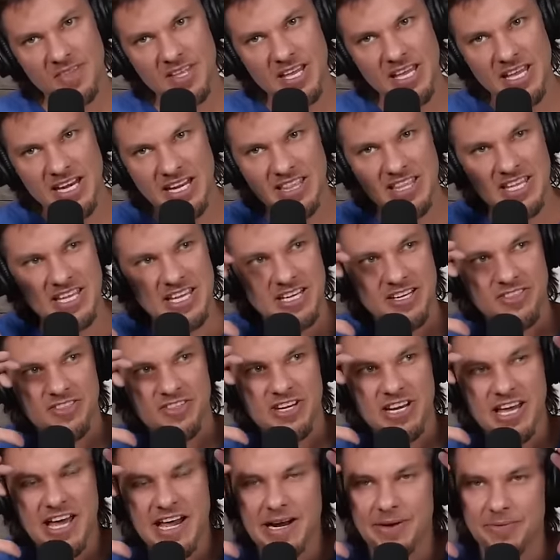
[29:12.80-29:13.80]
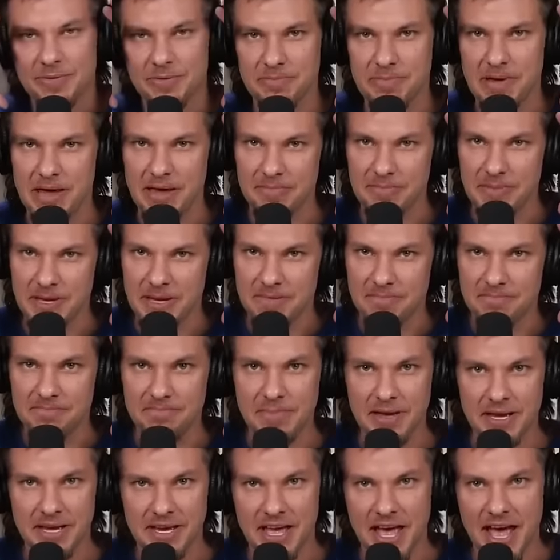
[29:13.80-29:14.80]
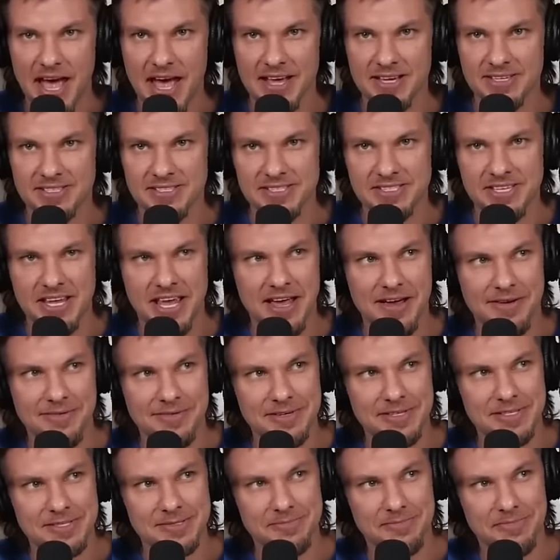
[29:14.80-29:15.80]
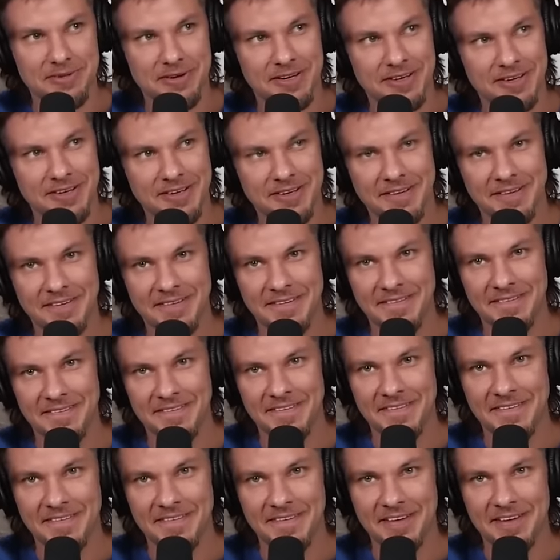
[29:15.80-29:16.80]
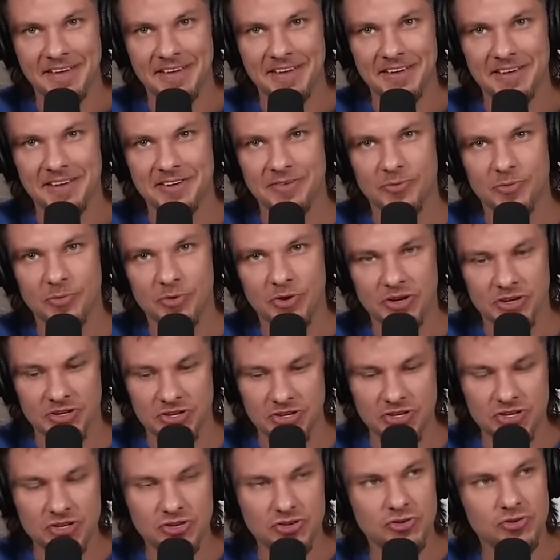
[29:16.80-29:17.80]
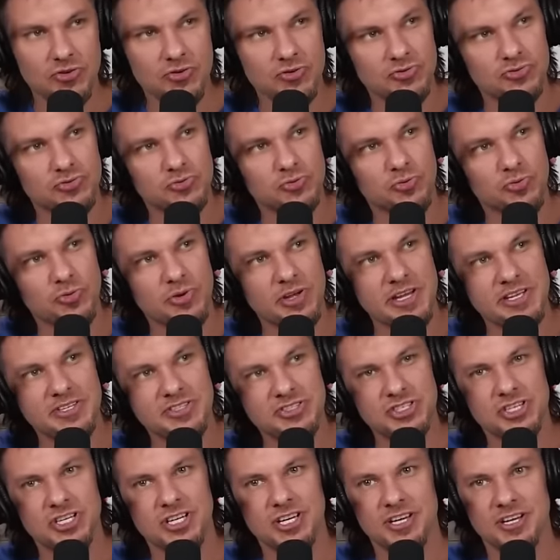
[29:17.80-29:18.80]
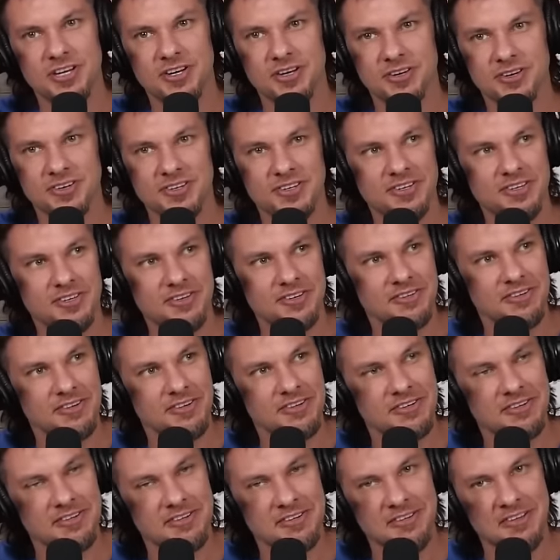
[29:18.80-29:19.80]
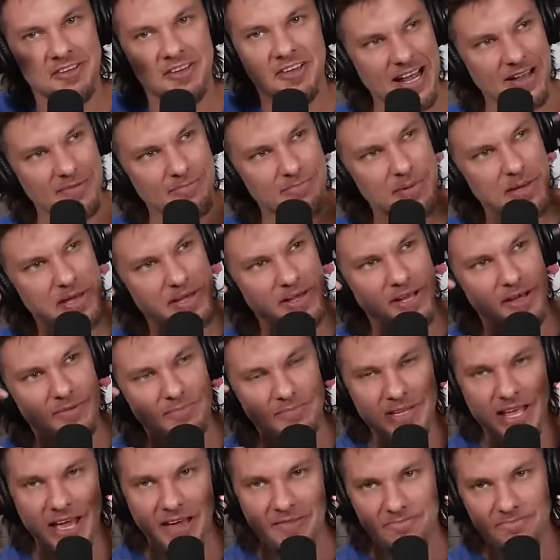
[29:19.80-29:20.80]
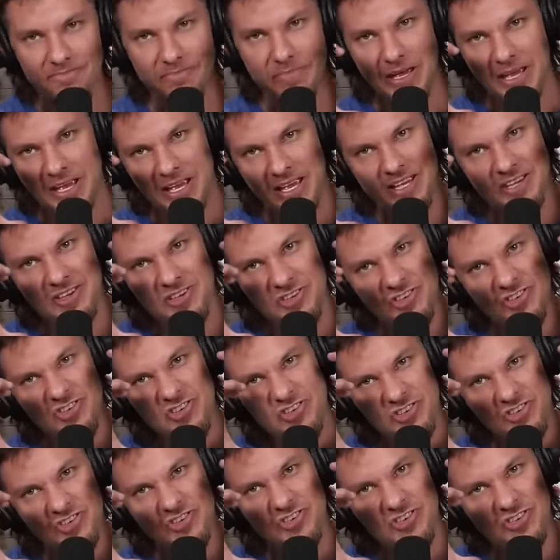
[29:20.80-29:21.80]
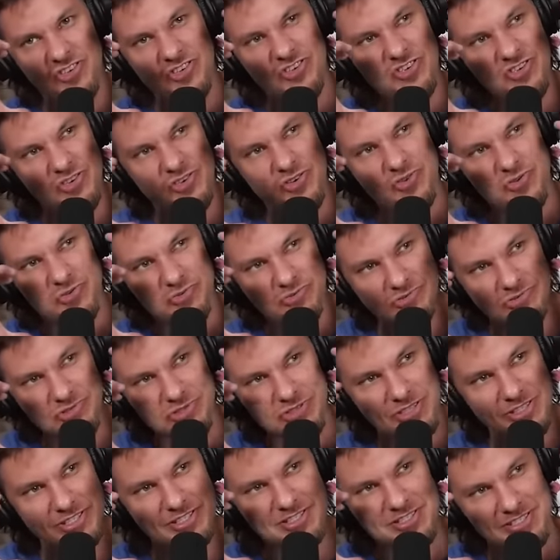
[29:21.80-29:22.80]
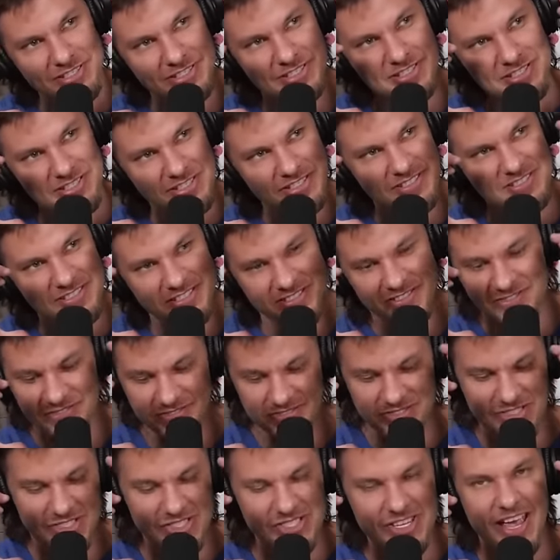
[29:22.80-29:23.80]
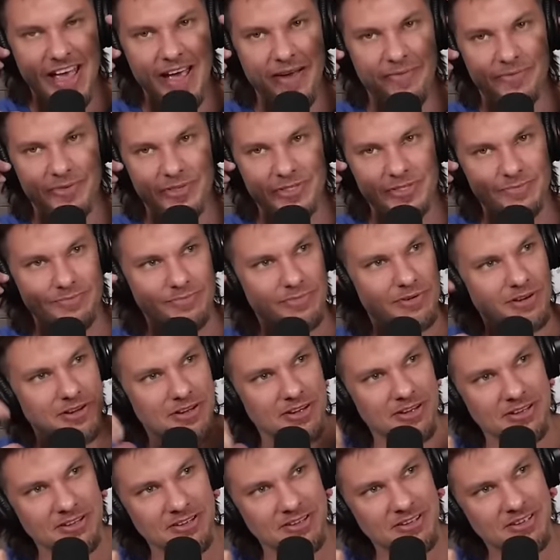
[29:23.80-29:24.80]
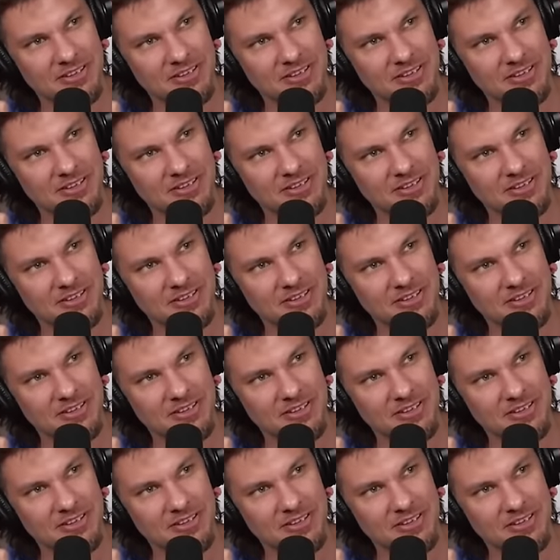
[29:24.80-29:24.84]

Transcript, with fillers: And at the end of the night, I would make me a big ass sandwich, bruh. One huge rich hitter, dude. And I'd pick up that big huge sandwich, bruh,